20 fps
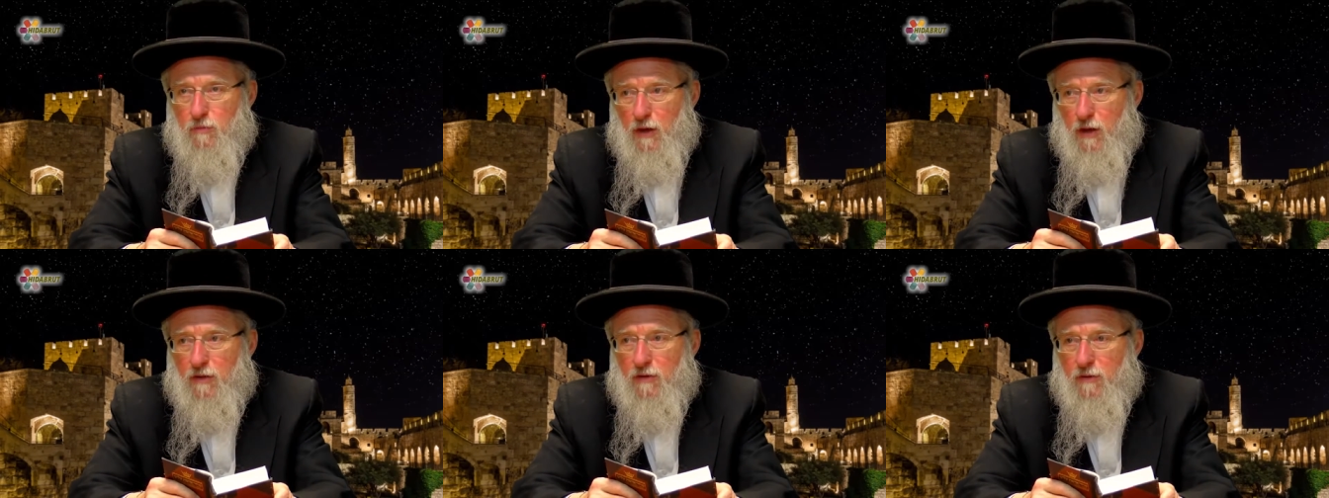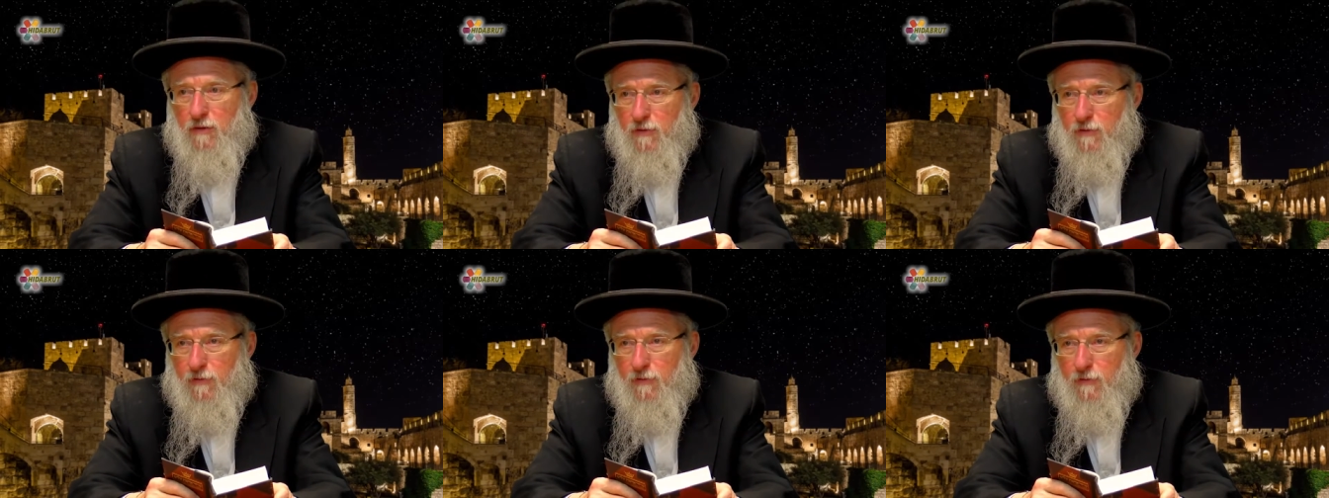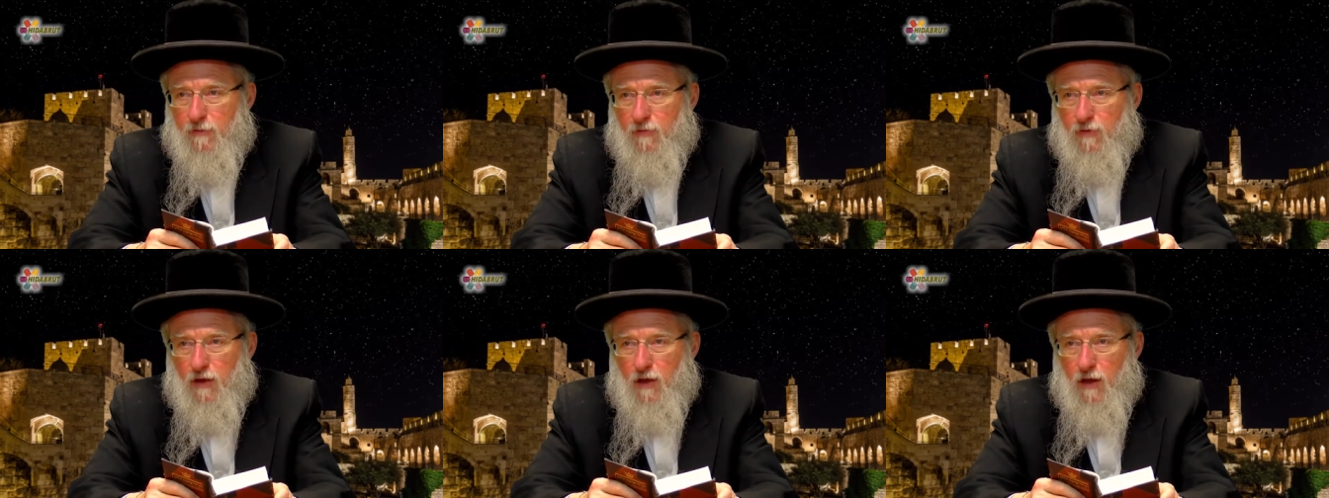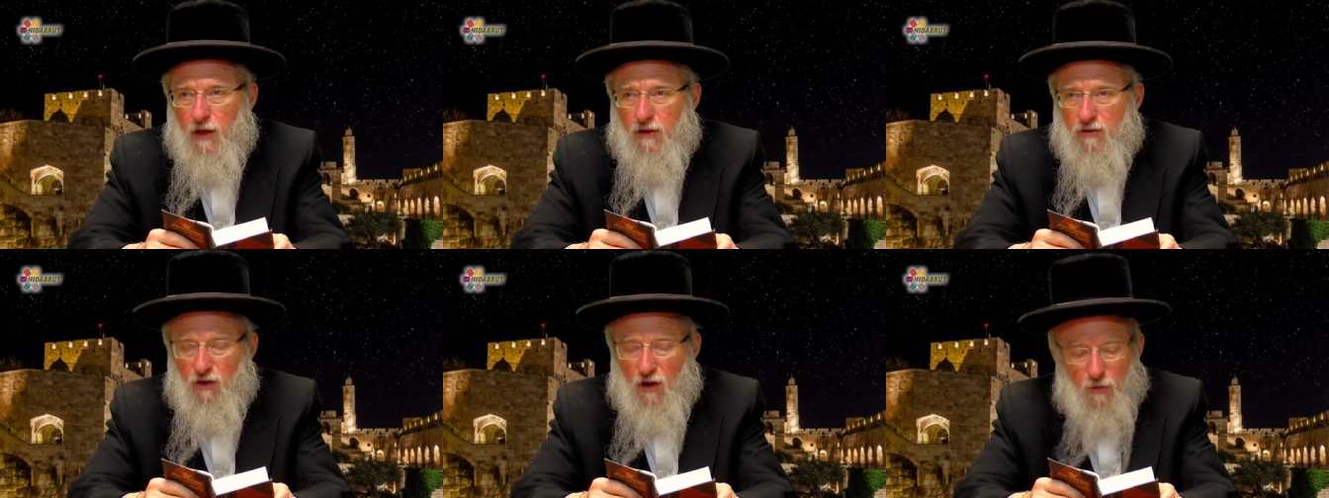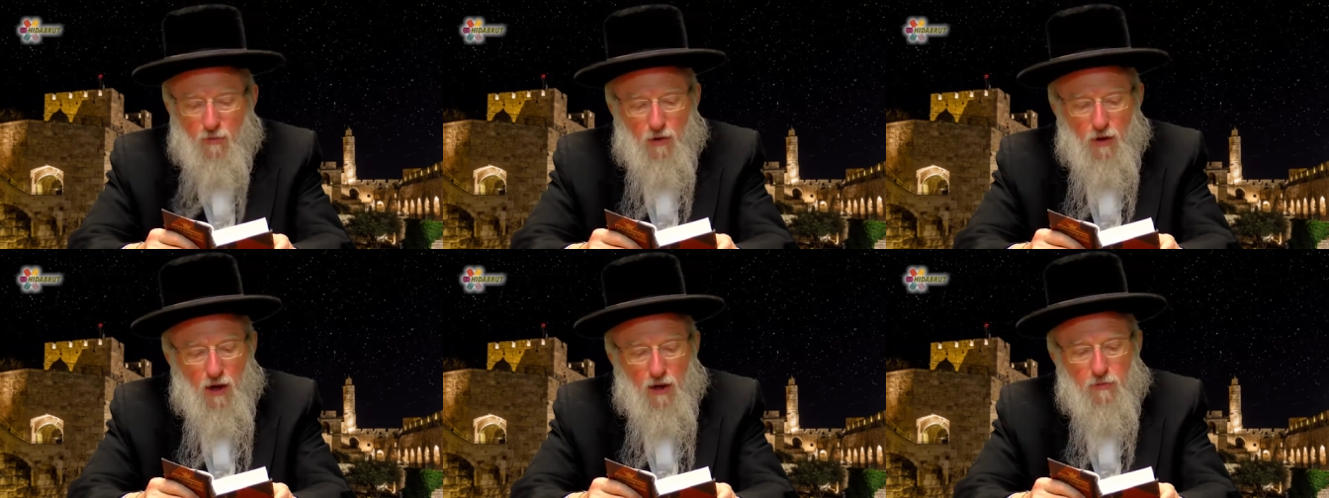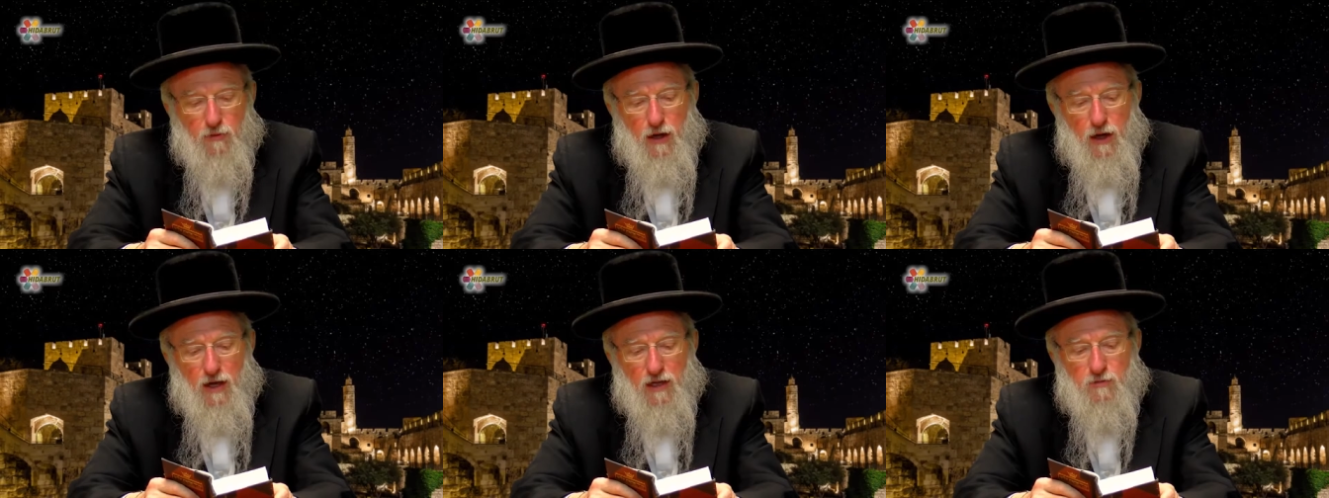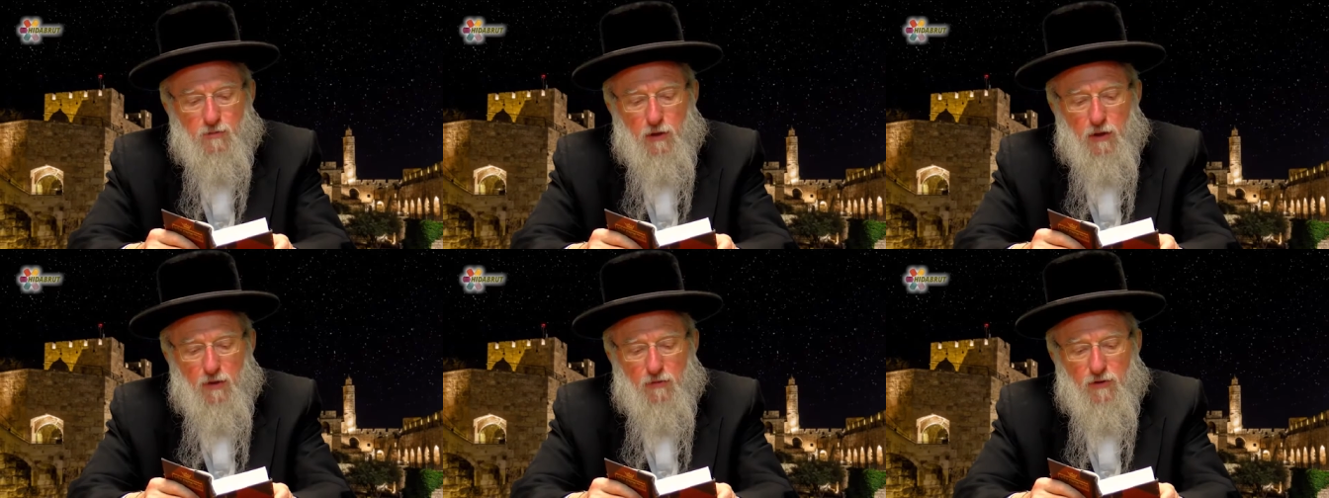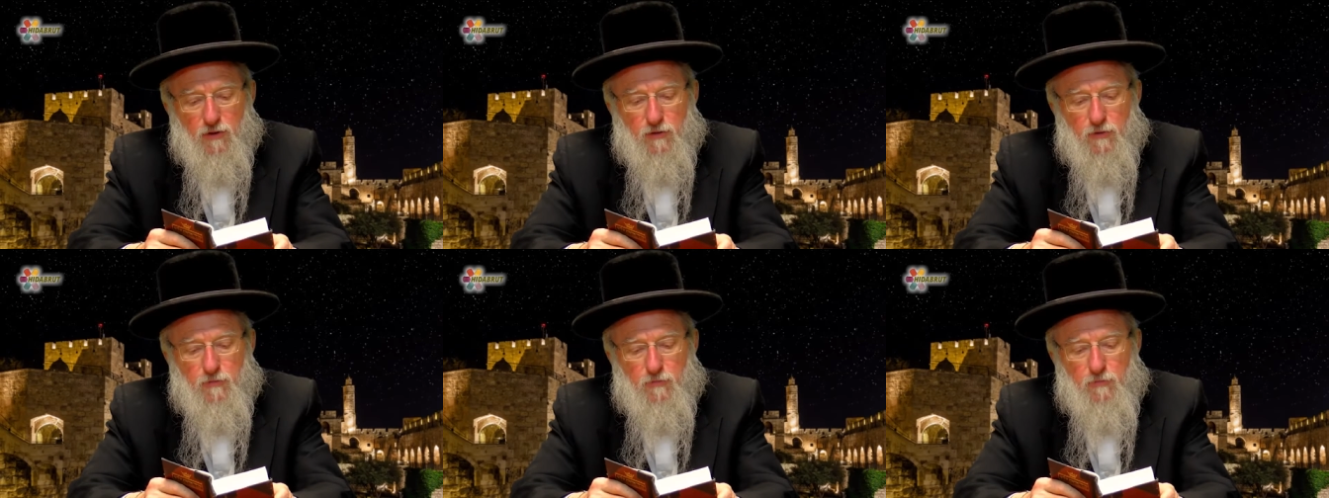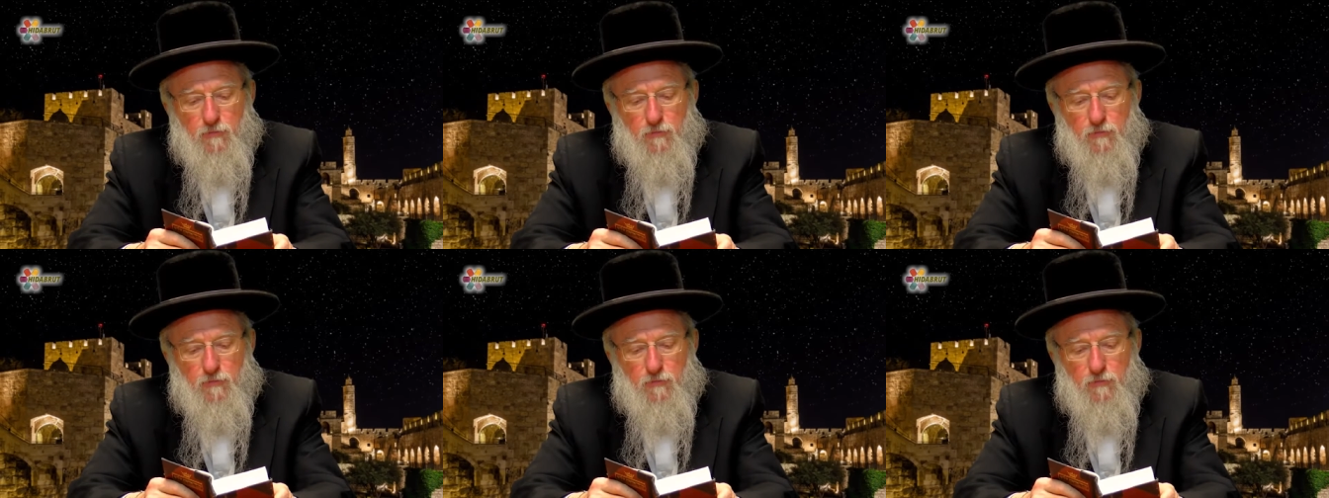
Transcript: but it's Abraham, God's beloved.